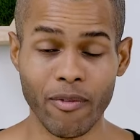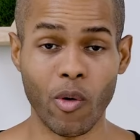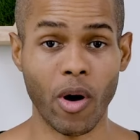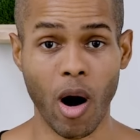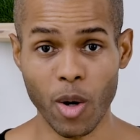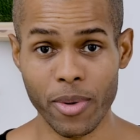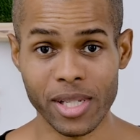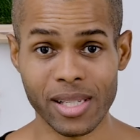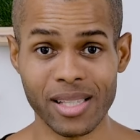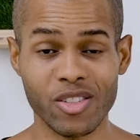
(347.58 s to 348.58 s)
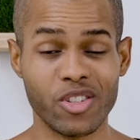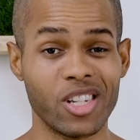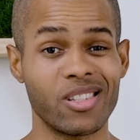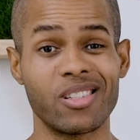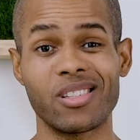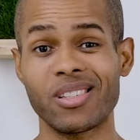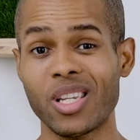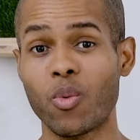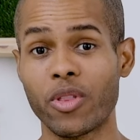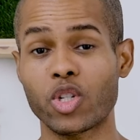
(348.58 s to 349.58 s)
for our businesses and just to
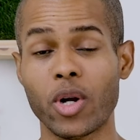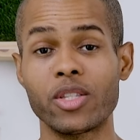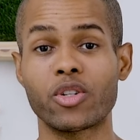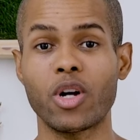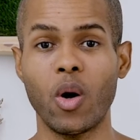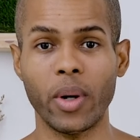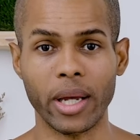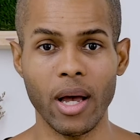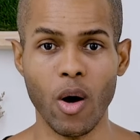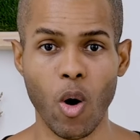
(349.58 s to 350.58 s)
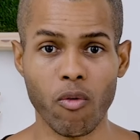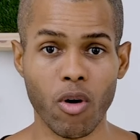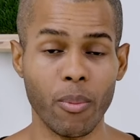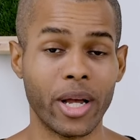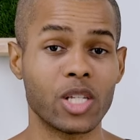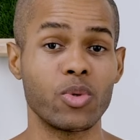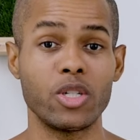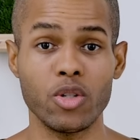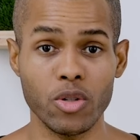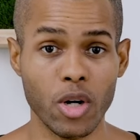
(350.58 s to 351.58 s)
see where the trends are going overall, because
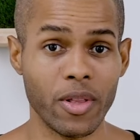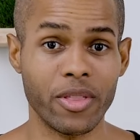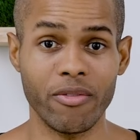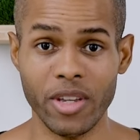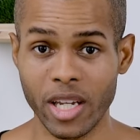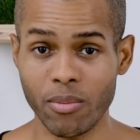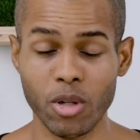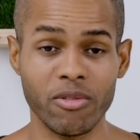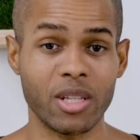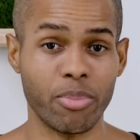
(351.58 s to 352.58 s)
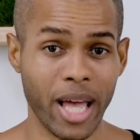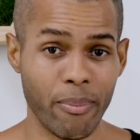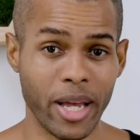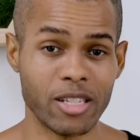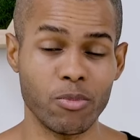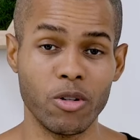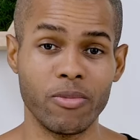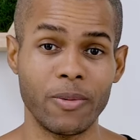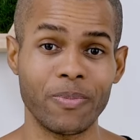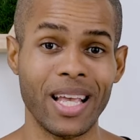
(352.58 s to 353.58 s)
we do know that the vegan movement, the plant based
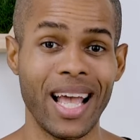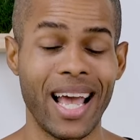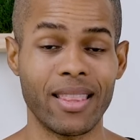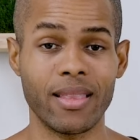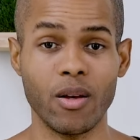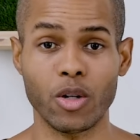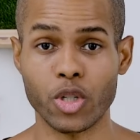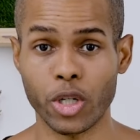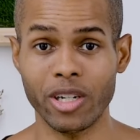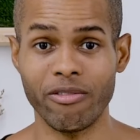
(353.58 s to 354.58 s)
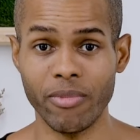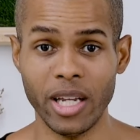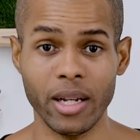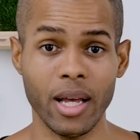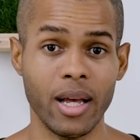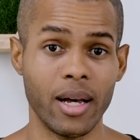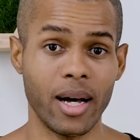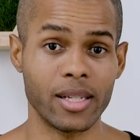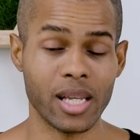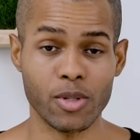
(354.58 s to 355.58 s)
movement, and the alternative meat
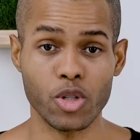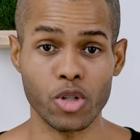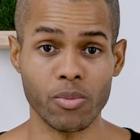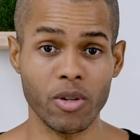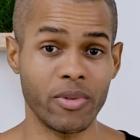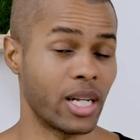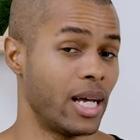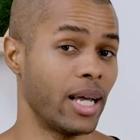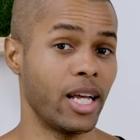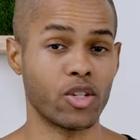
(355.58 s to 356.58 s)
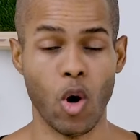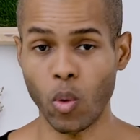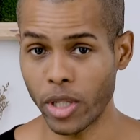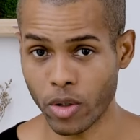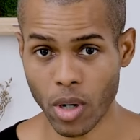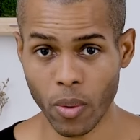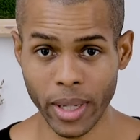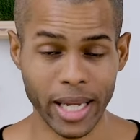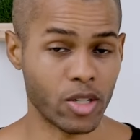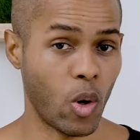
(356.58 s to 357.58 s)
uh, substitution movement is only
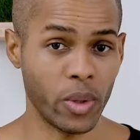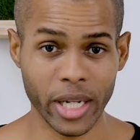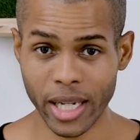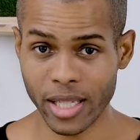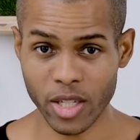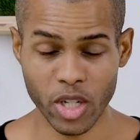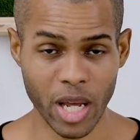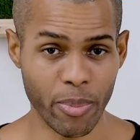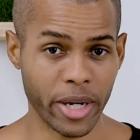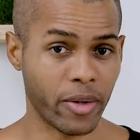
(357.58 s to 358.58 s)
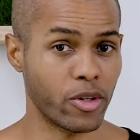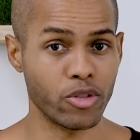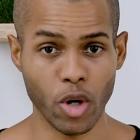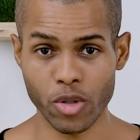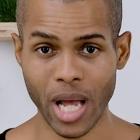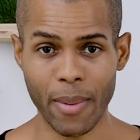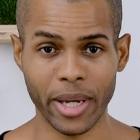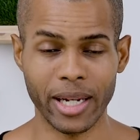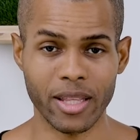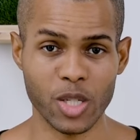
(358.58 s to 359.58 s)
growing. It's only going to continue to get bigger. There's no
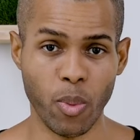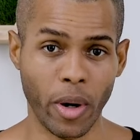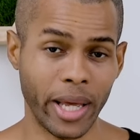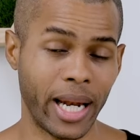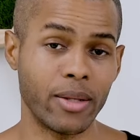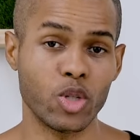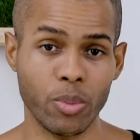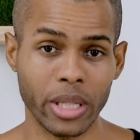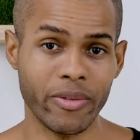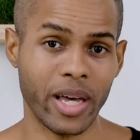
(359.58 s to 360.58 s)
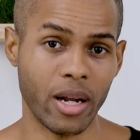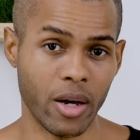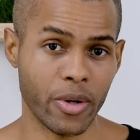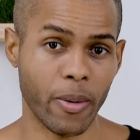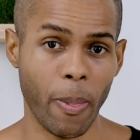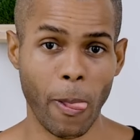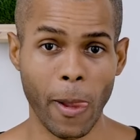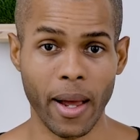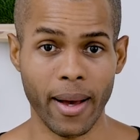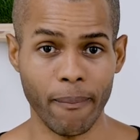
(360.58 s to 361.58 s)
stopping it at this point. And I do believe that other
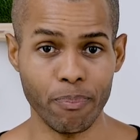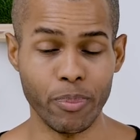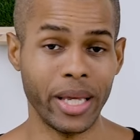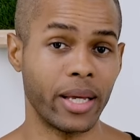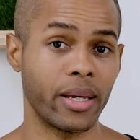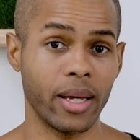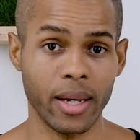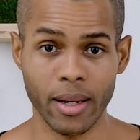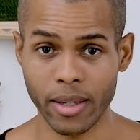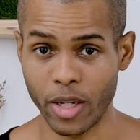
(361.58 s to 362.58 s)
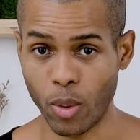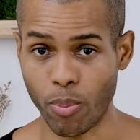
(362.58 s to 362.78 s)
um, big, you know,